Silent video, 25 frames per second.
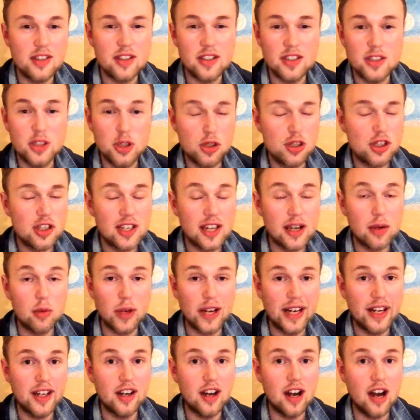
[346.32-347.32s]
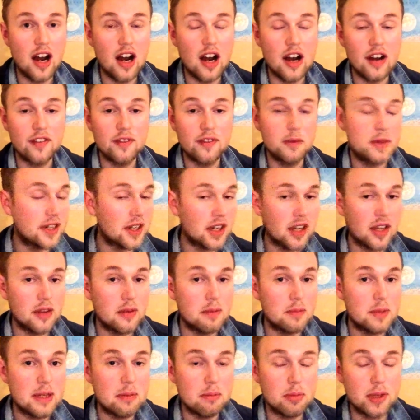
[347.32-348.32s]
usually aware of when other
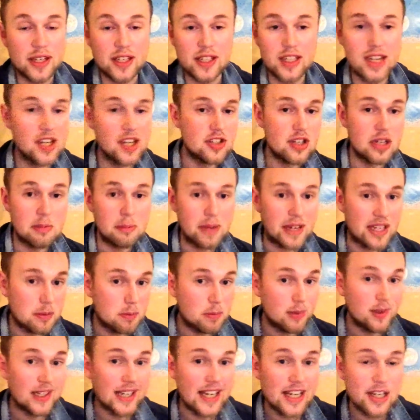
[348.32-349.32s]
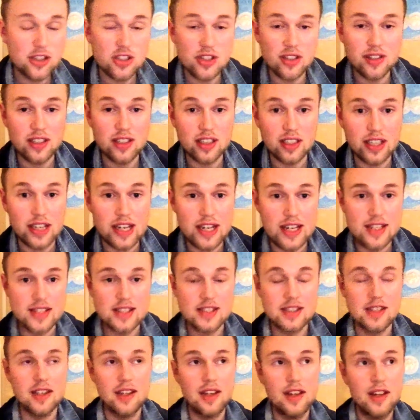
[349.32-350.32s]
people engage in manipulation
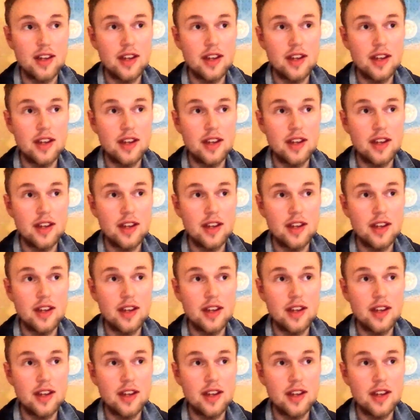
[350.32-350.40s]
techniques.